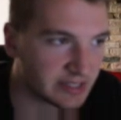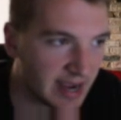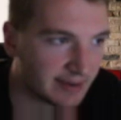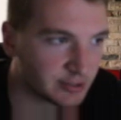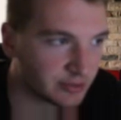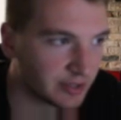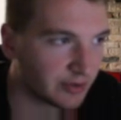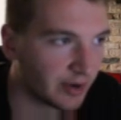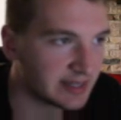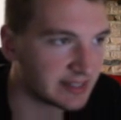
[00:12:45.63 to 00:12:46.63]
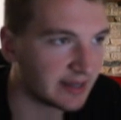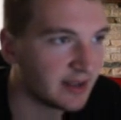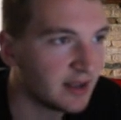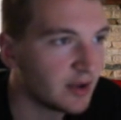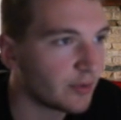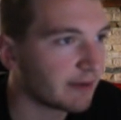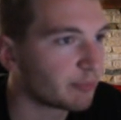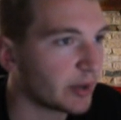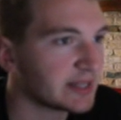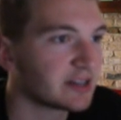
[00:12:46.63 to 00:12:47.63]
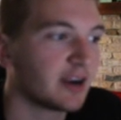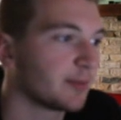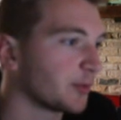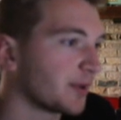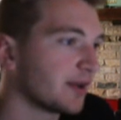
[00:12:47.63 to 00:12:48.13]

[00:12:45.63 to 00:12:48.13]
is absolutely crazy. We have Bryce Harper. We